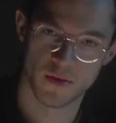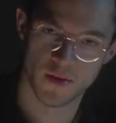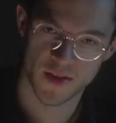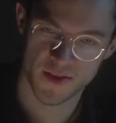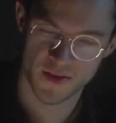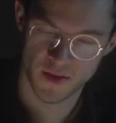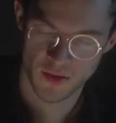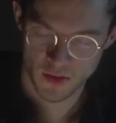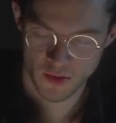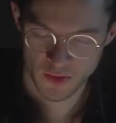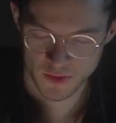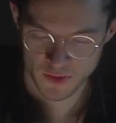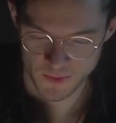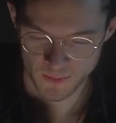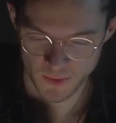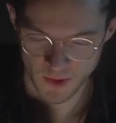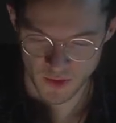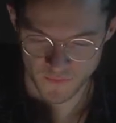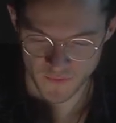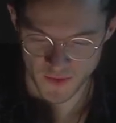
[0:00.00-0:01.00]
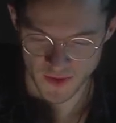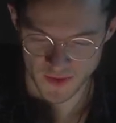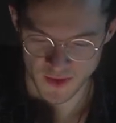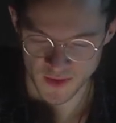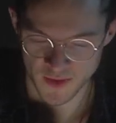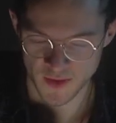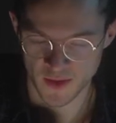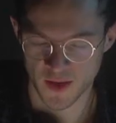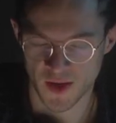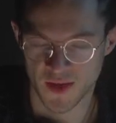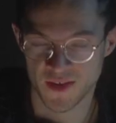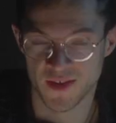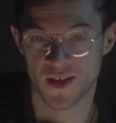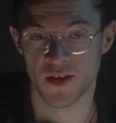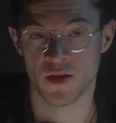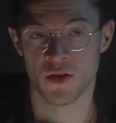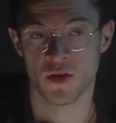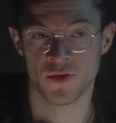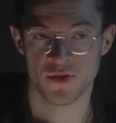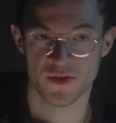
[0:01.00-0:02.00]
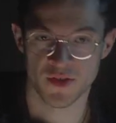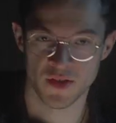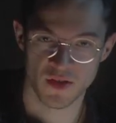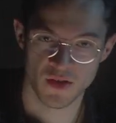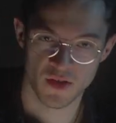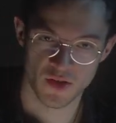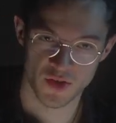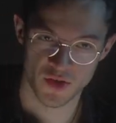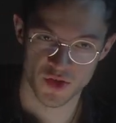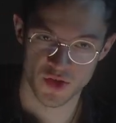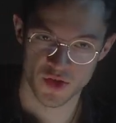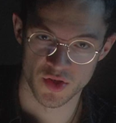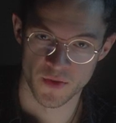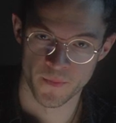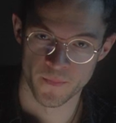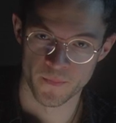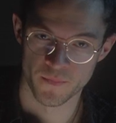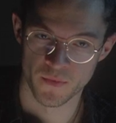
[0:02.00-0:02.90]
by the fact that I then learned English.